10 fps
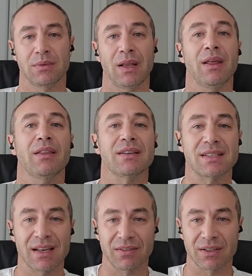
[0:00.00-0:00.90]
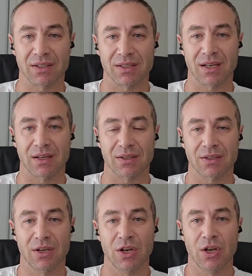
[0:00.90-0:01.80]
another 70 cents.
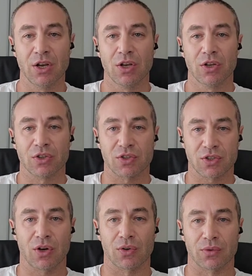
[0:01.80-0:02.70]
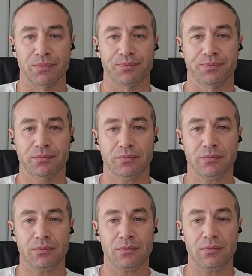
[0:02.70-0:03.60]
So,
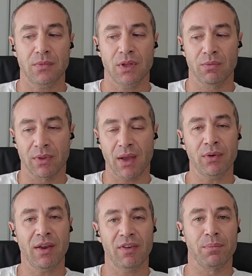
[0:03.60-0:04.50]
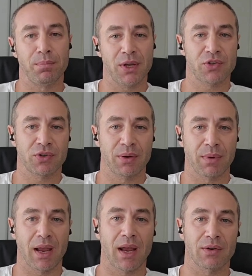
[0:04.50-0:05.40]
without having battery in my
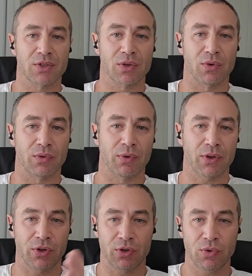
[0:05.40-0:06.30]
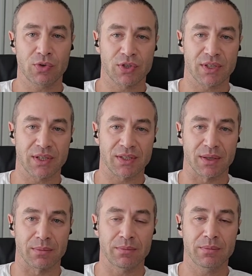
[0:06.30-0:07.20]
household, with a huge
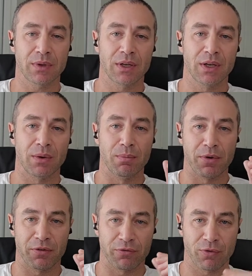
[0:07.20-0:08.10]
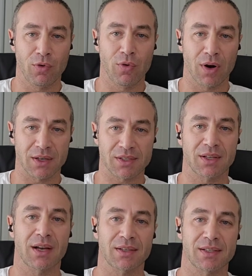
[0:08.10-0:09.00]
system, before I
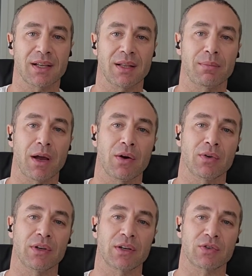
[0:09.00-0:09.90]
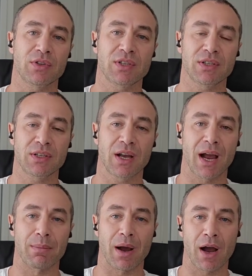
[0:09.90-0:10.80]
start selling my own electricity,
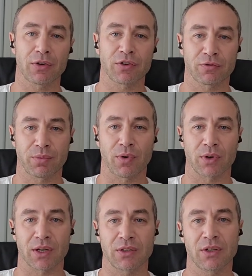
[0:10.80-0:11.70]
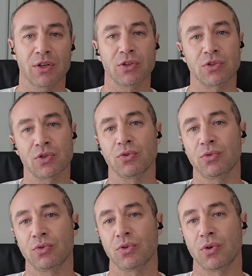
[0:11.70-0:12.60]
I'm out of pocket
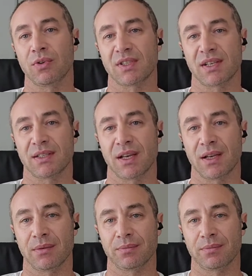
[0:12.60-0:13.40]
$2 a day.